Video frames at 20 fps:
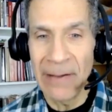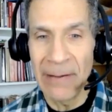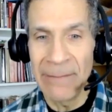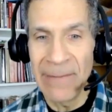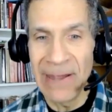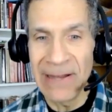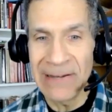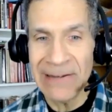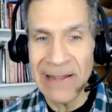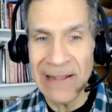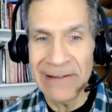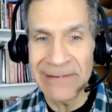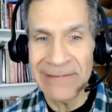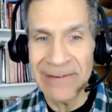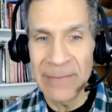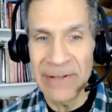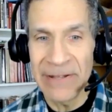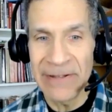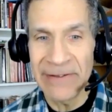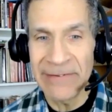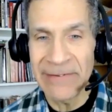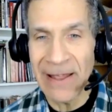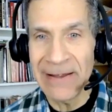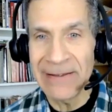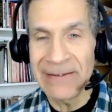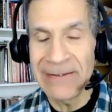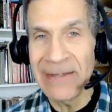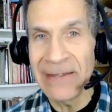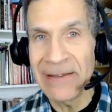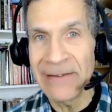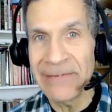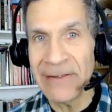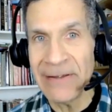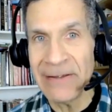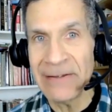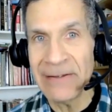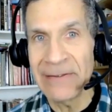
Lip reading: maintain some of these ideas